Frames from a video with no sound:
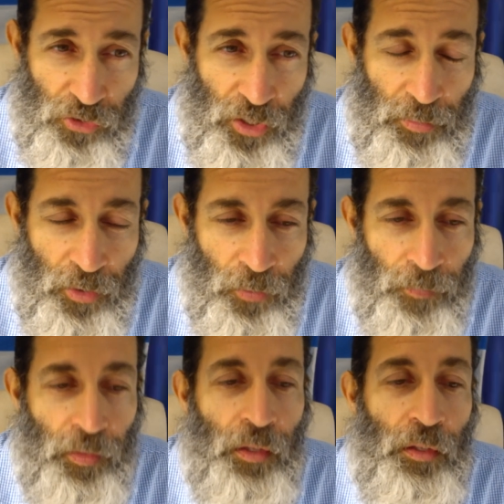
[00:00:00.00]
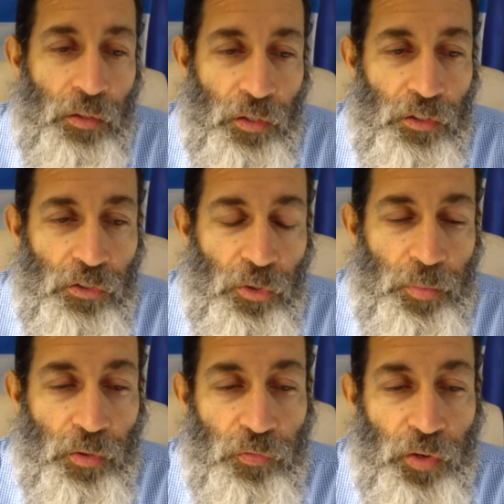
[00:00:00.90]
GMO, you could still
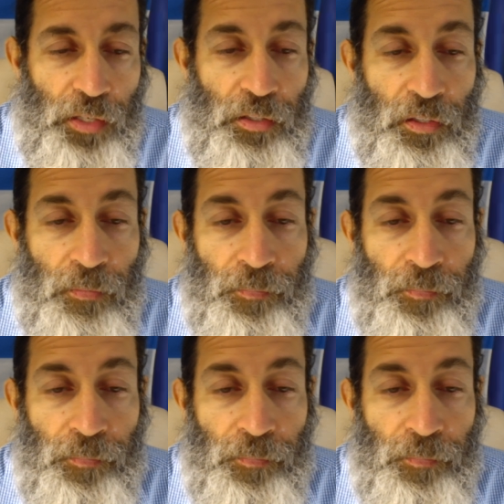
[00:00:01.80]
be affected.